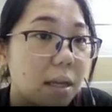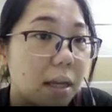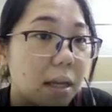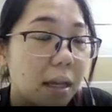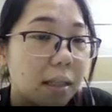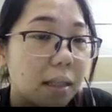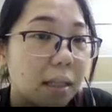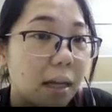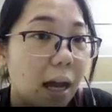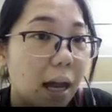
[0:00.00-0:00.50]

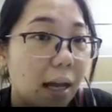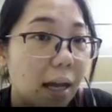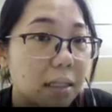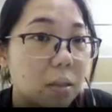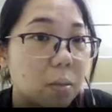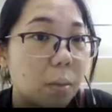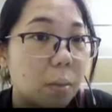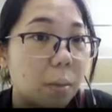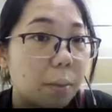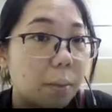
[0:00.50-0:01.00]
the
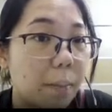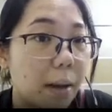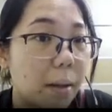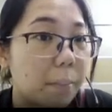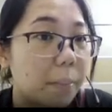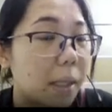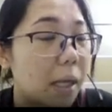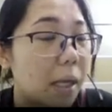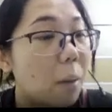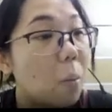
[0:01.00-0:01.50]
ice will melt,
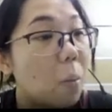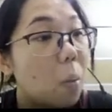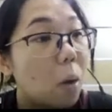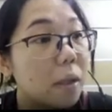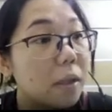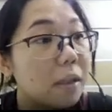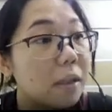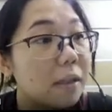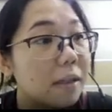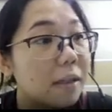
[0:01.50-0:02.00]
become
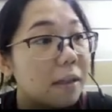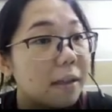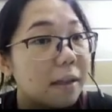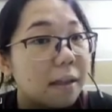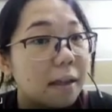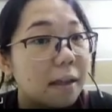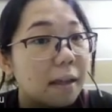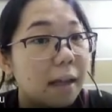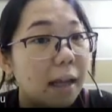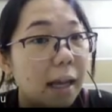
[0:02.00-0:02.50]
water,
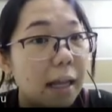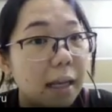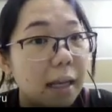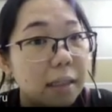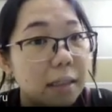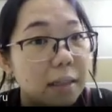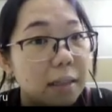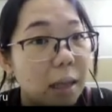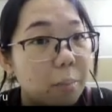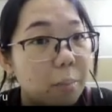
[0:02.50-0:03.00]
and then
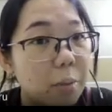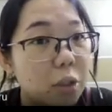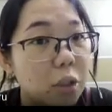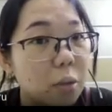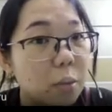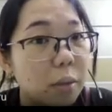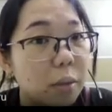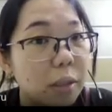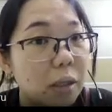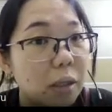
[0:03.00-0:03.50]
the temperature
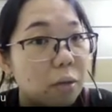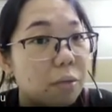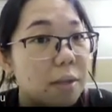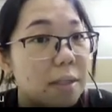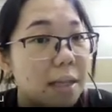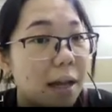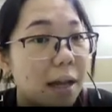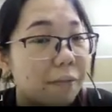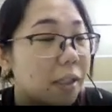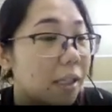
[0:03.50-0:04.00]
will
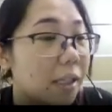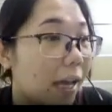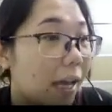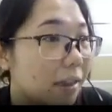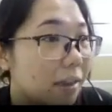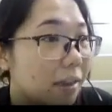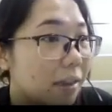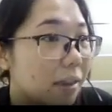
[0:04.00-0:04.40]
increase after that.